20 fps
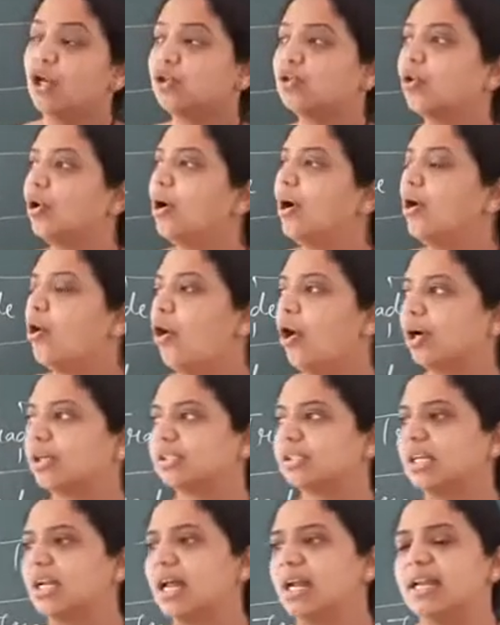So
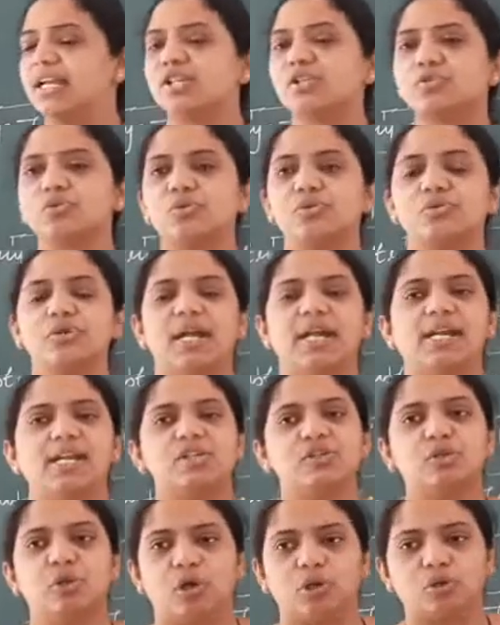auxiliaries to trade
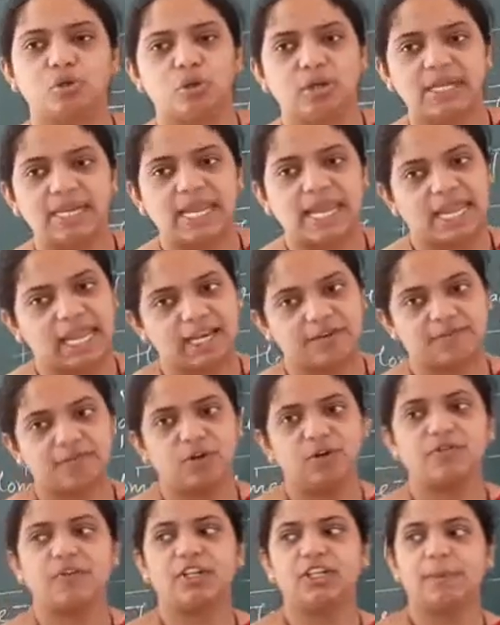is not only
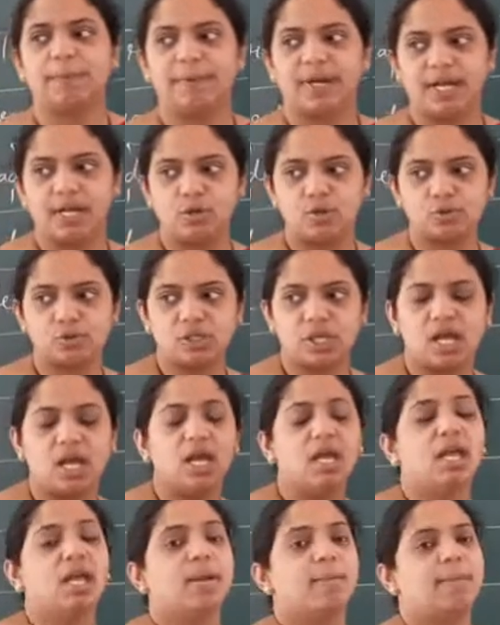helpful for the producer,
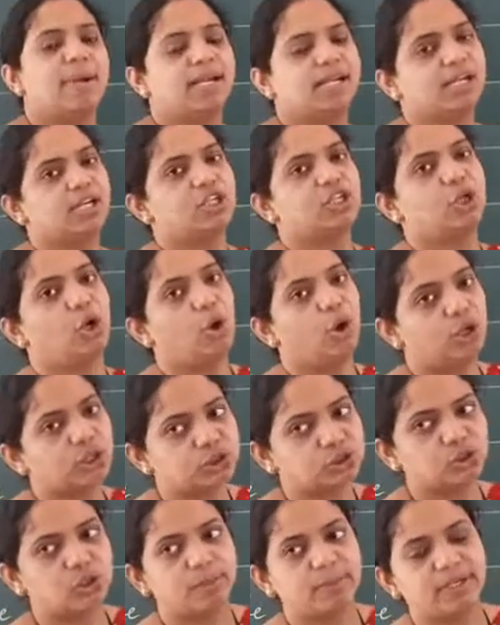but it has
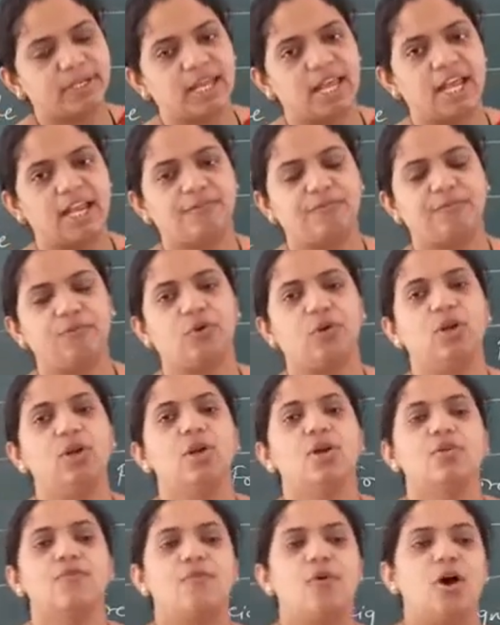also been helpful
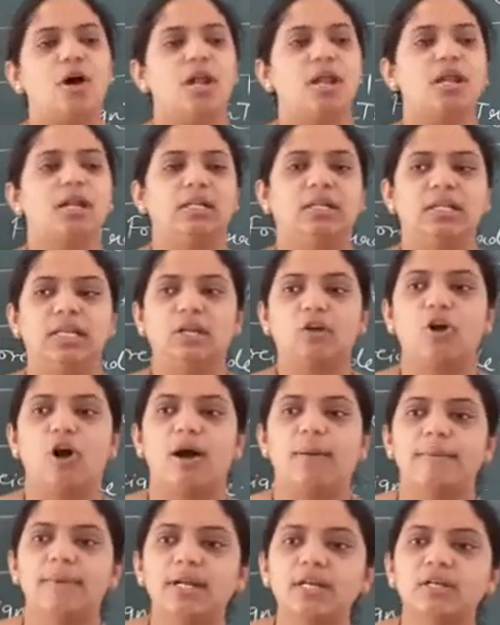for the
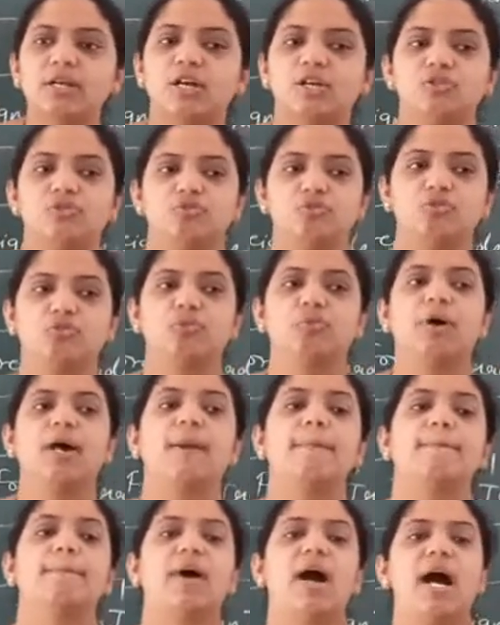common consumer
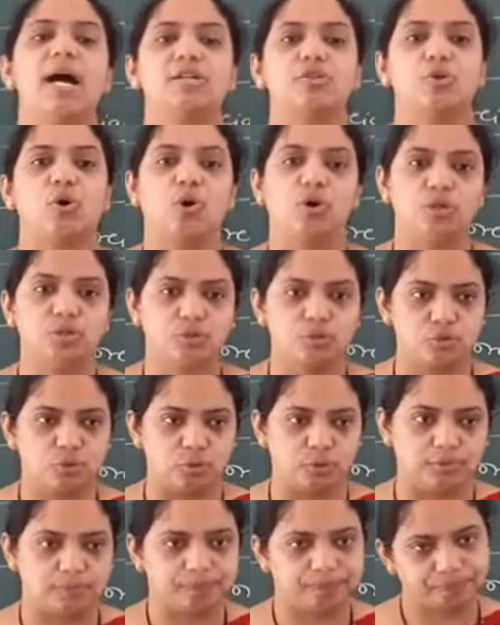part also.